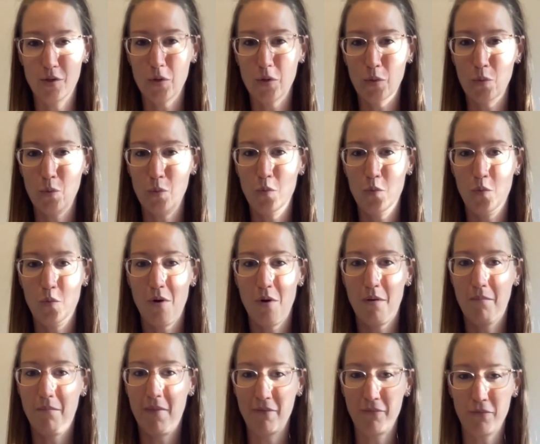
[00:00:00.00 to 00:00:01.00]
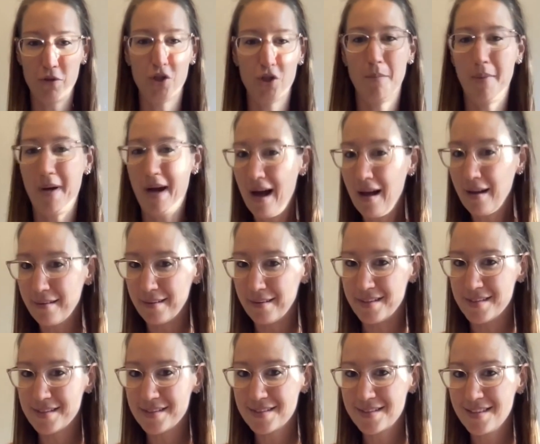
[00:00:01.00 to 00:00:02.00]
to my future
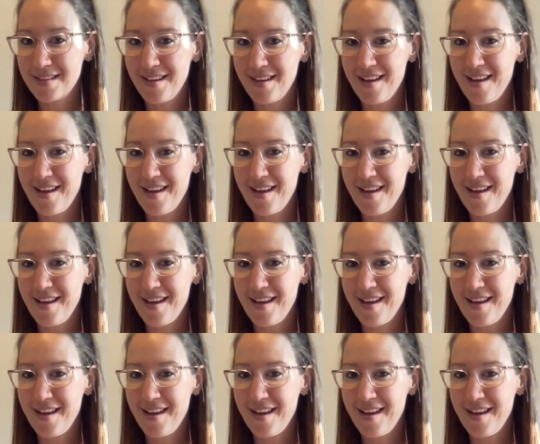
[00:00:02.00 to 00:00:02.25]
partners.